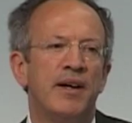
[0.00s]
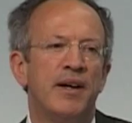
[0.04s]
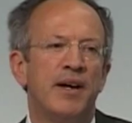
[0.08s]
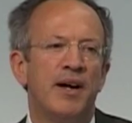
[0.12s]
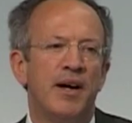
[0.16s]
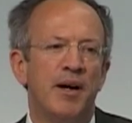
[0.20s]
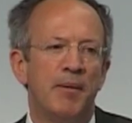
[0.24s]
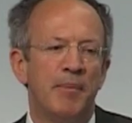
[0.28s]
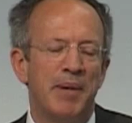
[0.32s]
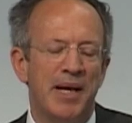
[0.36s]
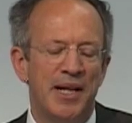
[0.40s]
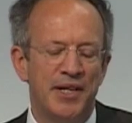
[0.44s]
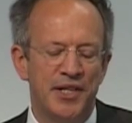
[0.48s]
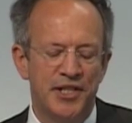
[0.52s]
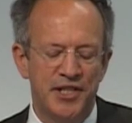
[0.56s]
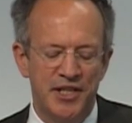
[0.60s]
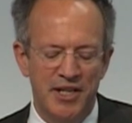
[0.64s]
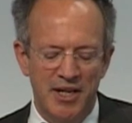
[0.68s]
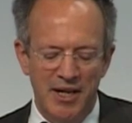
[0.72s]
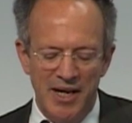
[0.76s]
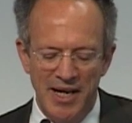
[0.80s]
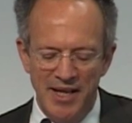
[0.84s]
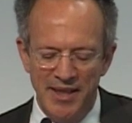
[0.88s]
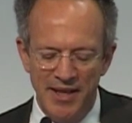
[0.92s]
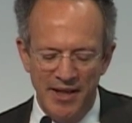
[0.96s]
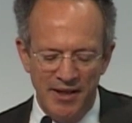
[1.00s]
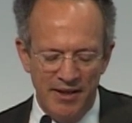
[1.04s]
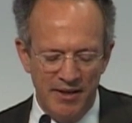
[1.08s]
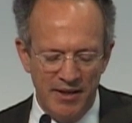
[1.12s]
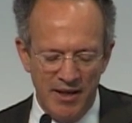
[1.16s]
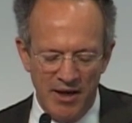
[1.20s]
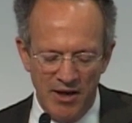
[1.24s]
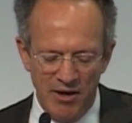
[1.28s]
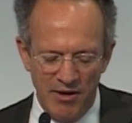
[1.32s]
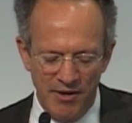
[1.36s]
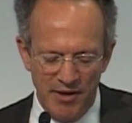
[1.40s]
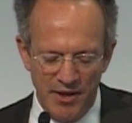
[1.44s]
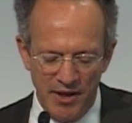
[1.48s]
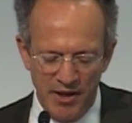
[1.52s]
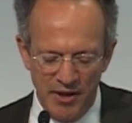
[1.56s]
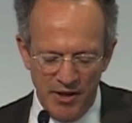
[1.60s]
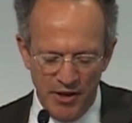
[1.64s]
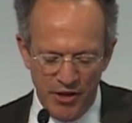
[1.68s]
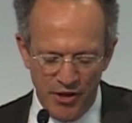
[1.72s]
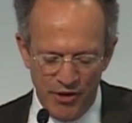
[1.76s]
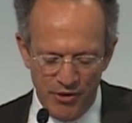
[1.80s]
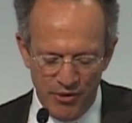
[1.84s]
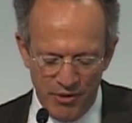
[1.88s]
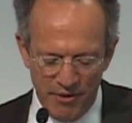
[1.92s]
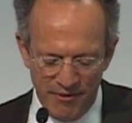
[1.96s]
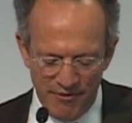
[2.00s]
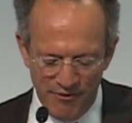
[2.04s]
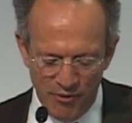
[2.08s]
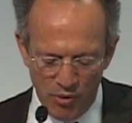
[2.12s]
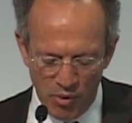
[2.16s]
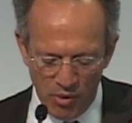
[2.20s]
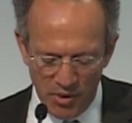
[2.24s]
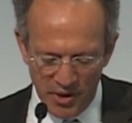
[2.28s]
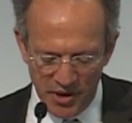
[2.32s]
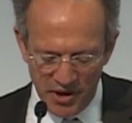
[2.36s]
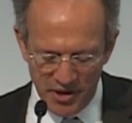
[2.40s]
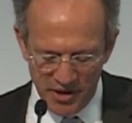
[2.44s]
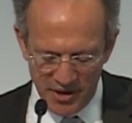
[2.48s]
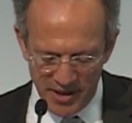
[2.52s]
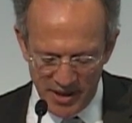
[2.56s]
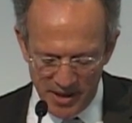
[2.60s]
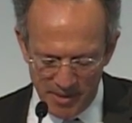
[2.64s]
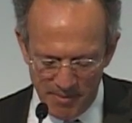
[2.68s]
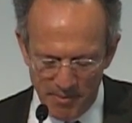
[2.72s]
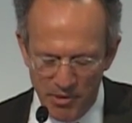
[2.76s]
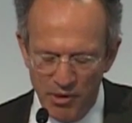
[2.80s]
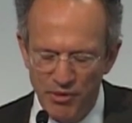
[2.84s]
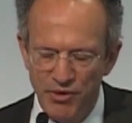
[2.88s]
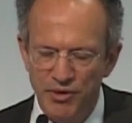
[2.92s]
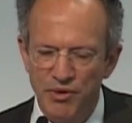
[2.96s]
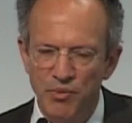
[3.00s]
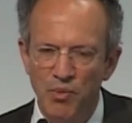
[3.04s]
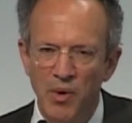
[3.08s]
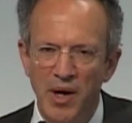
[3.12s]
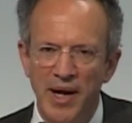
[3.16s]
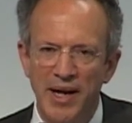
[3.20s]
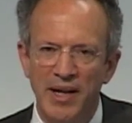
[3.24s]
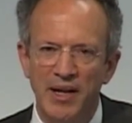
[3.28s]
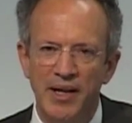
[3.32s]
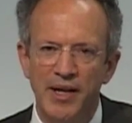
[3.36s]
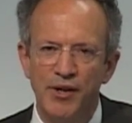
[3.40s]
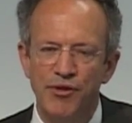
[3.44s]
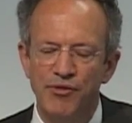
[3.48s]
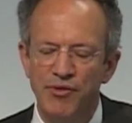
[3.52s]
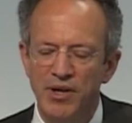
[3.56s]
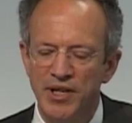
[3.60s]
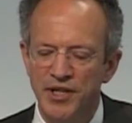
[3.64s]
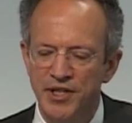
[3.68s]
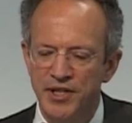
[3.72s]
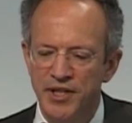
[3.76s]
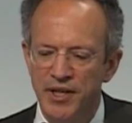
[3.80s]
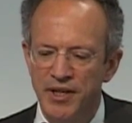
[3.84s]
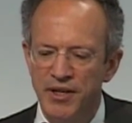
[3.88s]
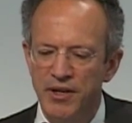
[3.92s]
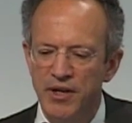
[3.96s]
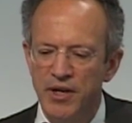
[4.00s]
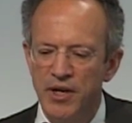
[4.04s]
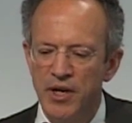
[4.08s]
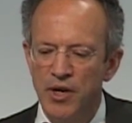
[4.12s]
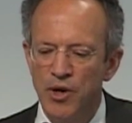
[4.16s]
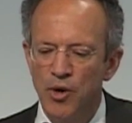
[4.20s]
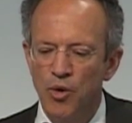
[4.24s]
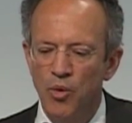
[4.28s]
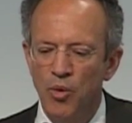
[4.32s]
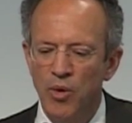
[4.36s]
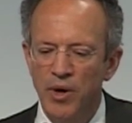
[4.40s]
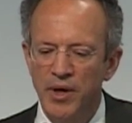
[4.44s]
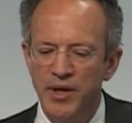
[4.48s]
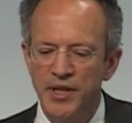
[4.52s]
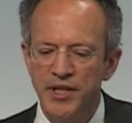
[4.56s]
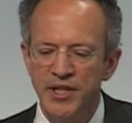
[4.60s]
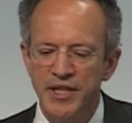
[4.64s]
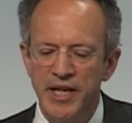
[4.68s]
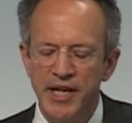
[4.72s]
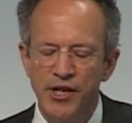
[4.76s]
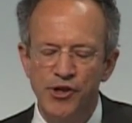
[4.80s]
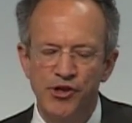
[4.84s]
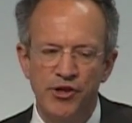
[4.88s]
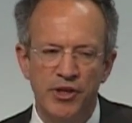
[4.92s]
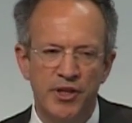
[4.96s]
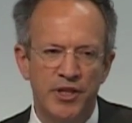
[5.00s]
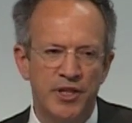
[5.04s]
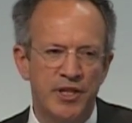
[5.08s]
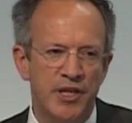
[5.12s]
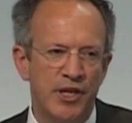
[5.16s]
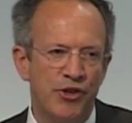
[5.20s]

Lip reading: And so I think are the third or fourth most widely trusted organizations.